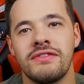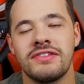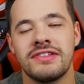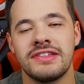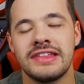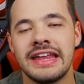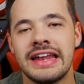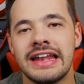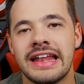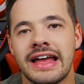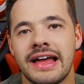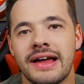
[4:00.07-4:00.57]
we've
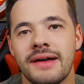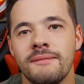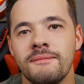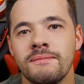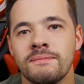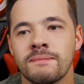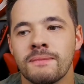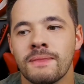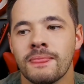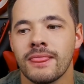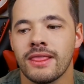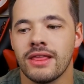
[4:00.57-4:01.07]
seen him.
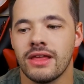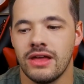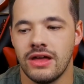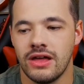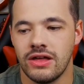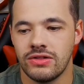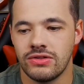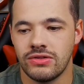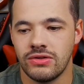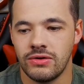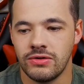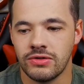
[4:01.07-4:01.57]

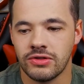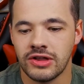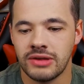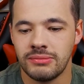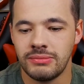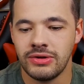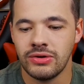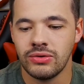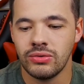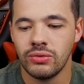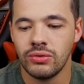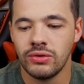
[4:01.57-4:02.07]
So it's
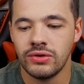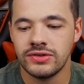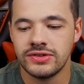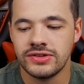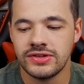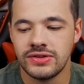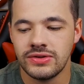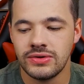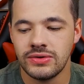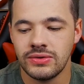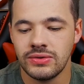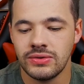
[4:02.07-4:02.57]
going to be cool
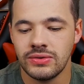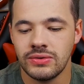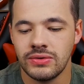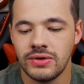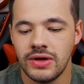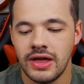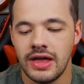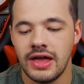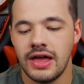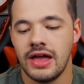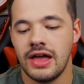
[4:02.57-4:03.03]
to